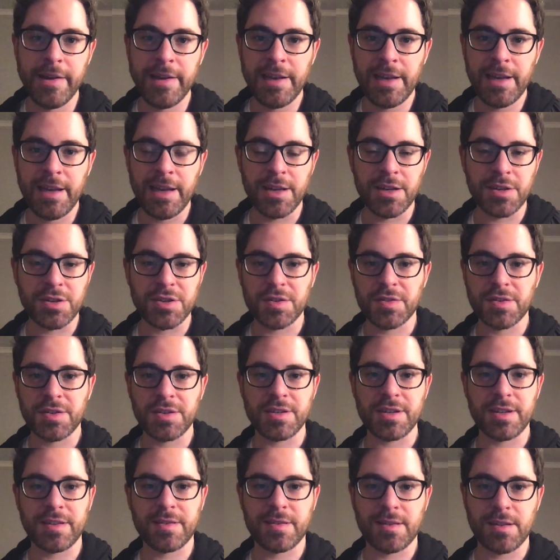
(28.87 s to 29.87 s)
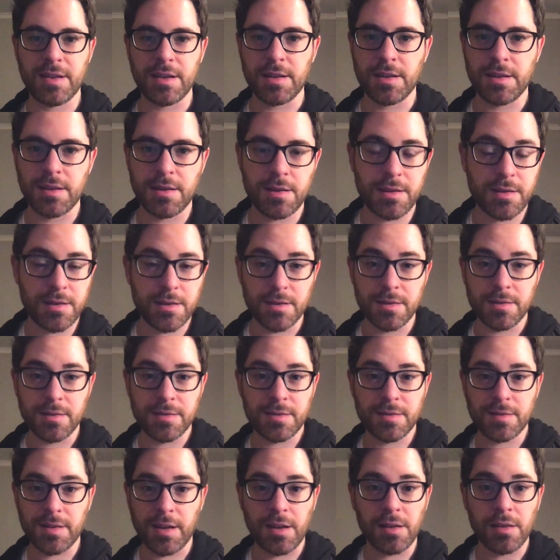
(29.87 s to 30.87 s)
And it just suggests that the
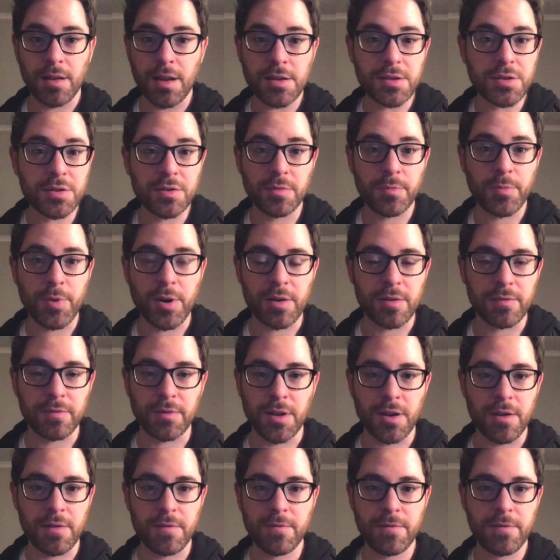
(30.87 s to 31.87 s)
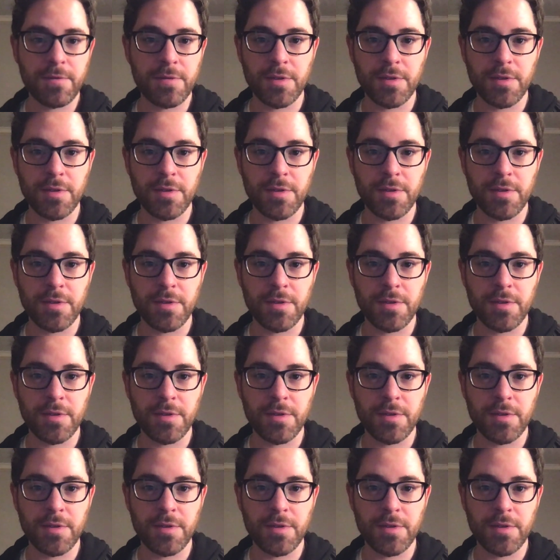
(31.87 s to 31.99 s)
psychological part of love,